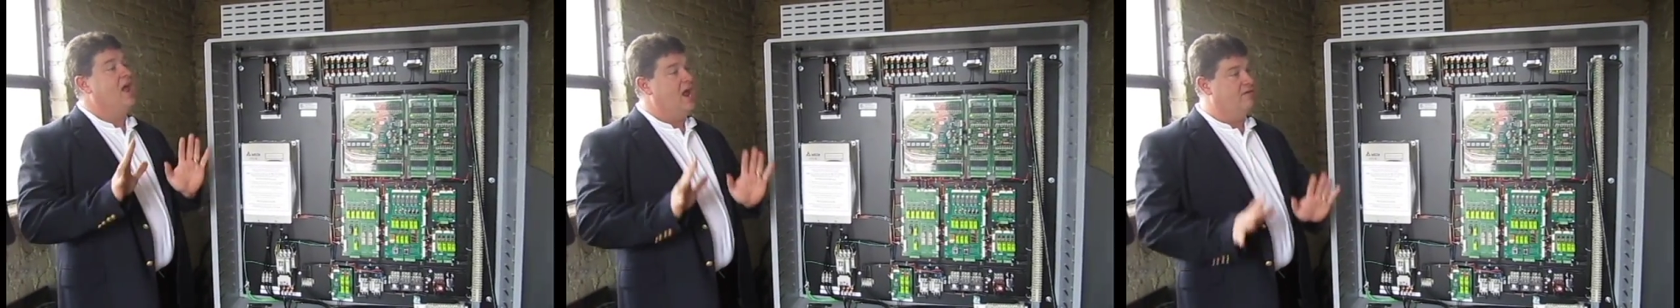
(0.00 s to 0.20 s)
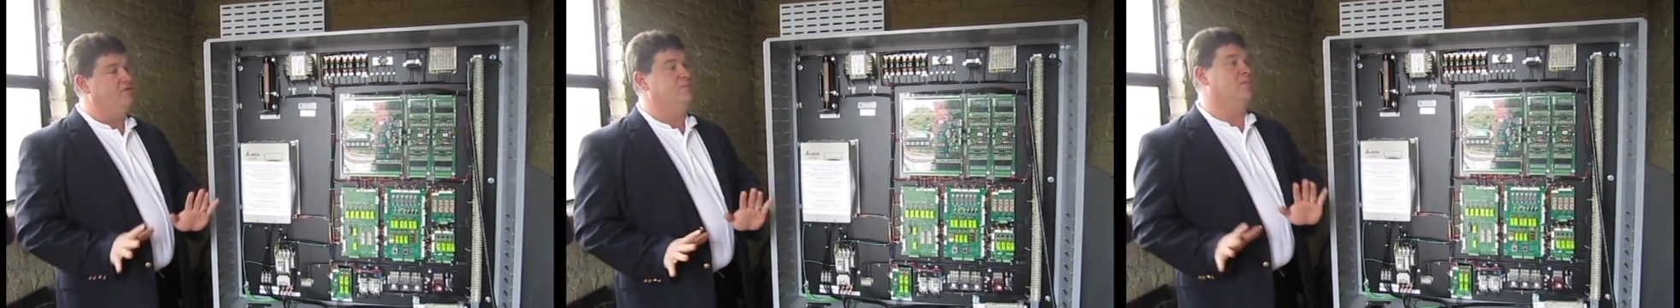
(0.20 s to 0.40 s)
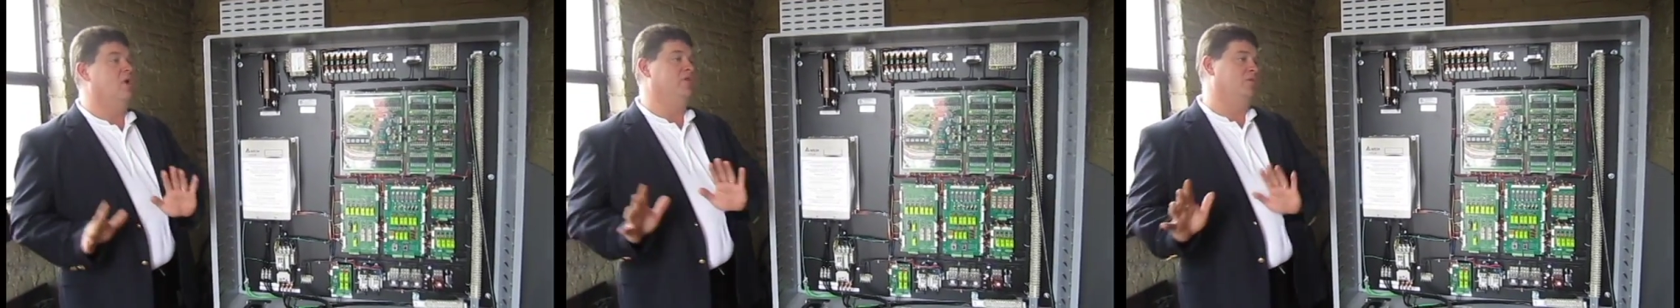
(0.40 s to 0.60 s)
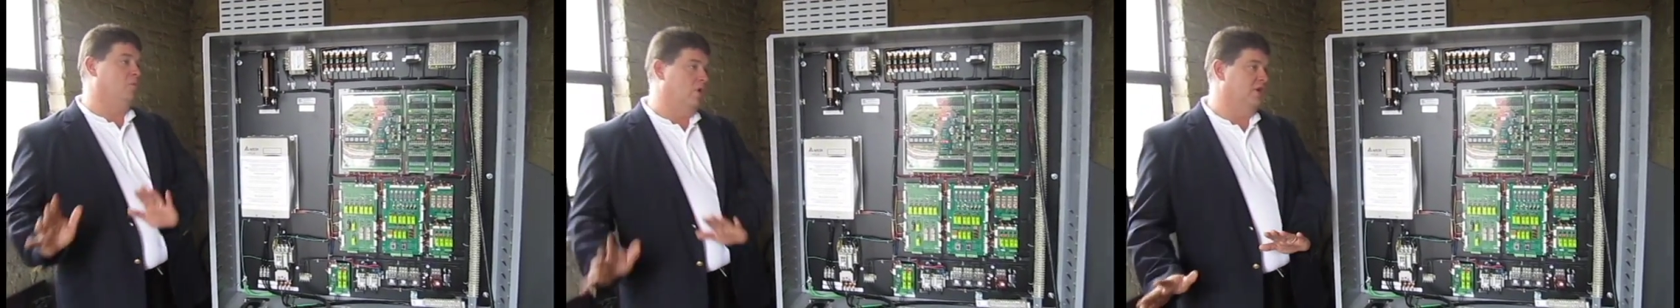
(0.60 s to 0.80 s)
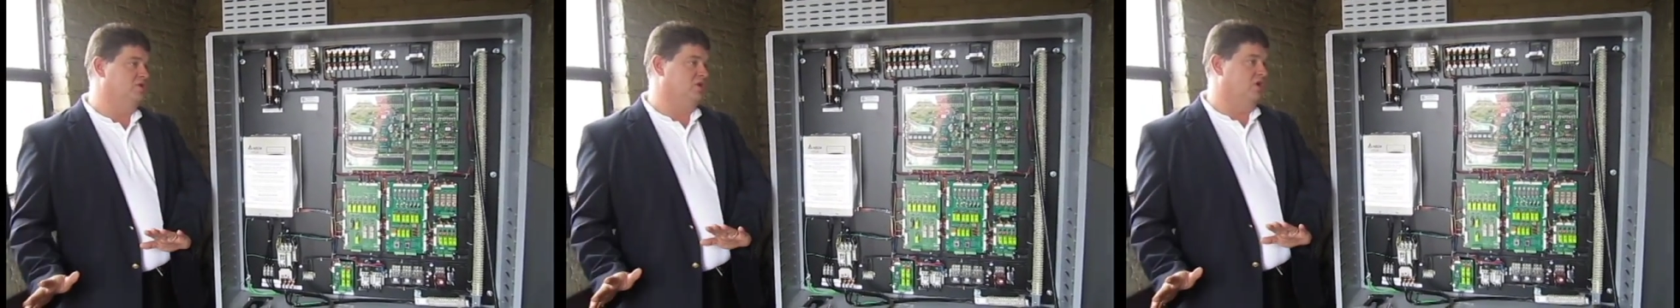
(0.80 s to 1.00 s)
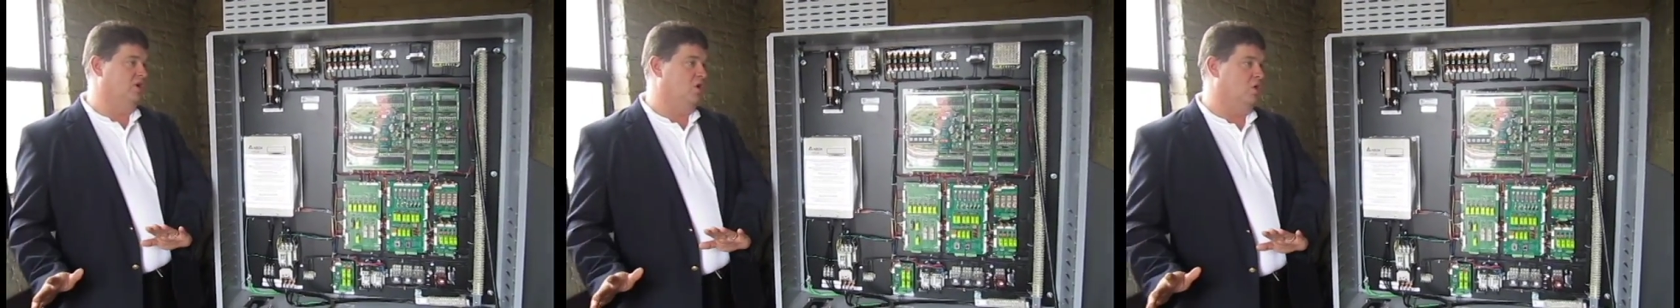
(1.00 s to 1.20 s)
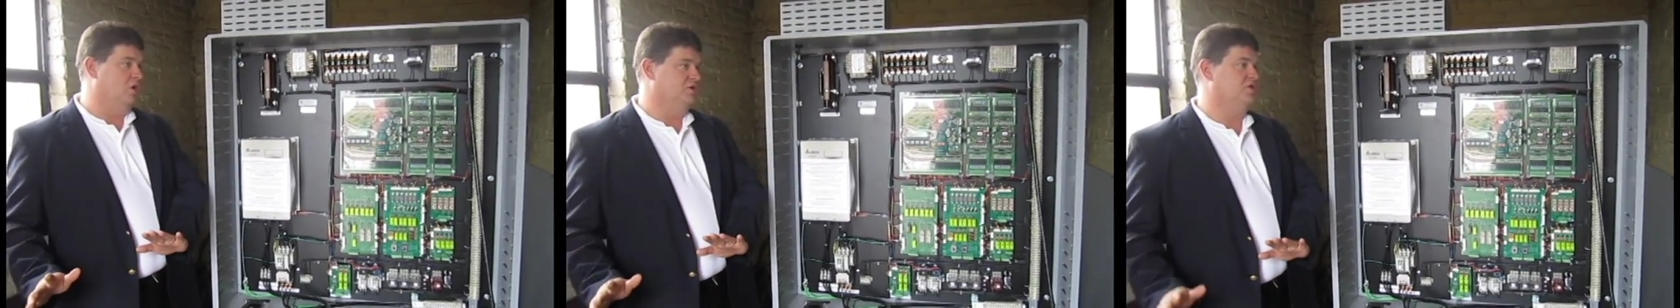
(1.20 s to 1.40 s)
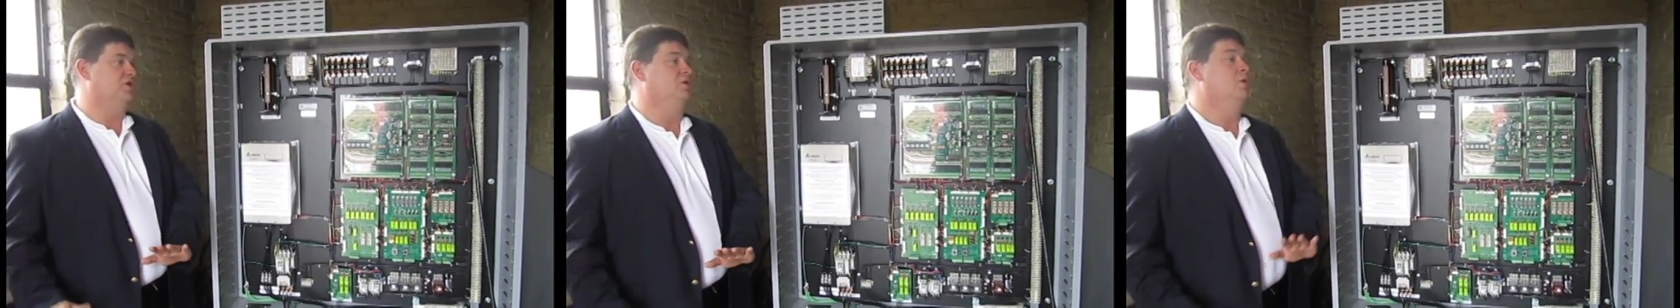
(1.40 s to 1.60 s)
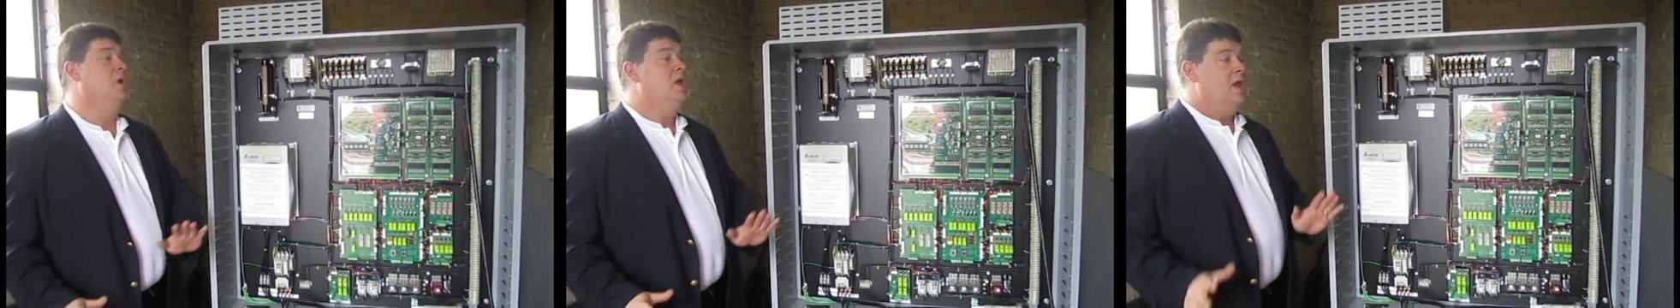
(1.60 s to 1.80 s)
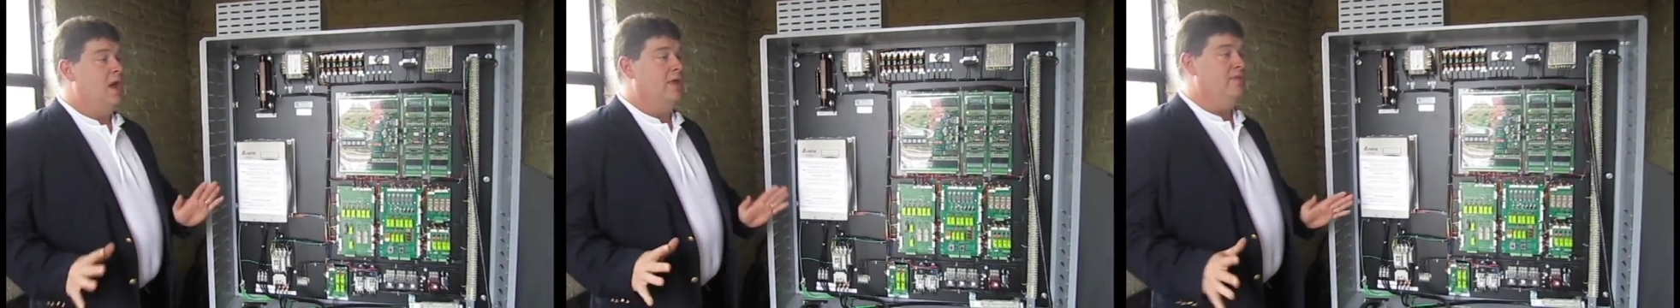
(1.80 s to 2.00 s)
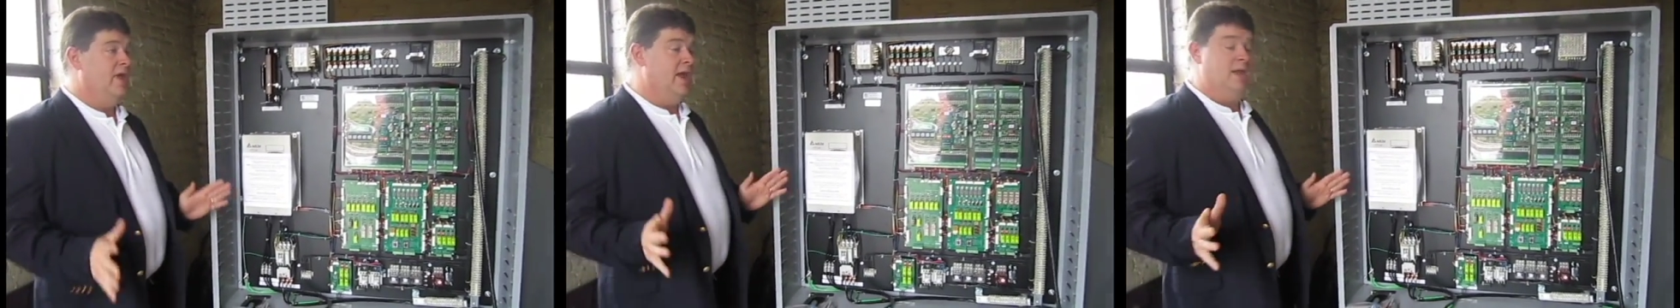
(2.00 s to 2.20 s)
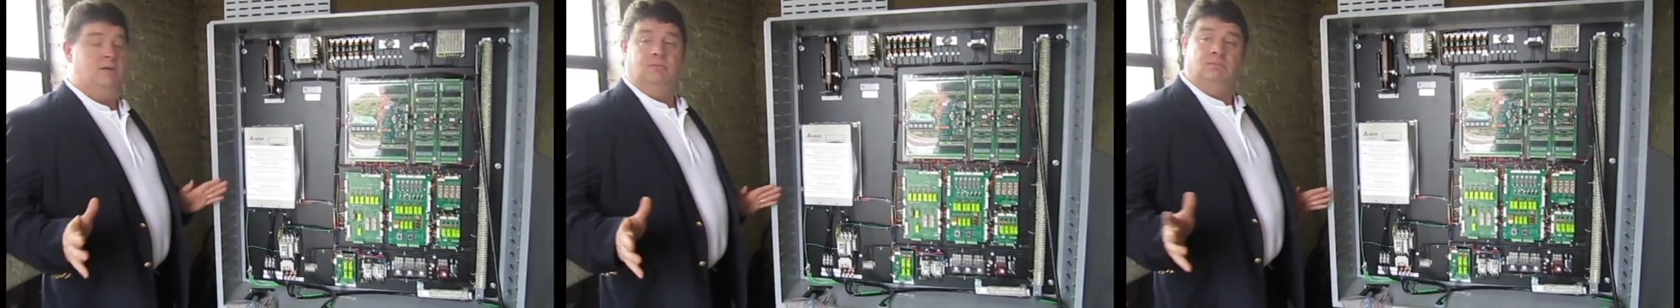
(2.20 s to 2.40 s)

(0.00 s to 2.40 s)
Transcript: every month what it's going to cost you, and then